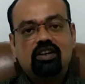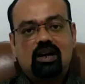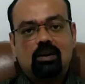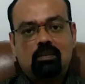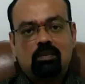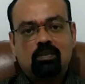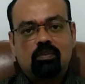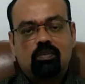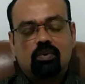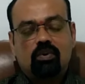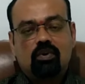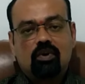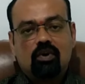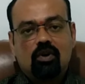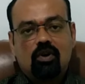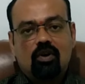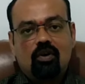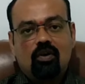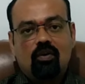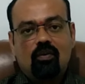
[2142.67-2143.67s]
up
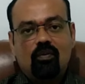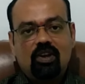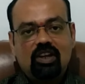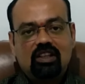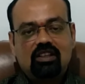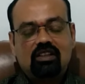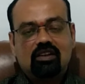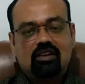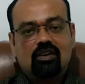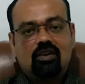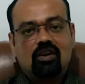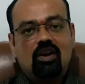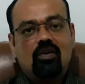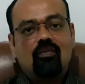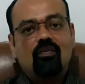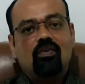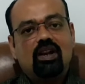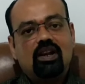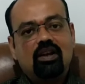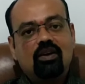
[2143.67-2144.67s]
with a
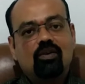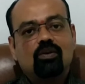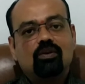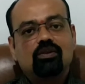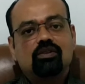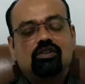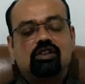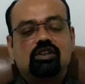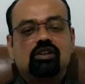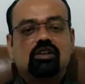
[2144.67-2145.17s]
very good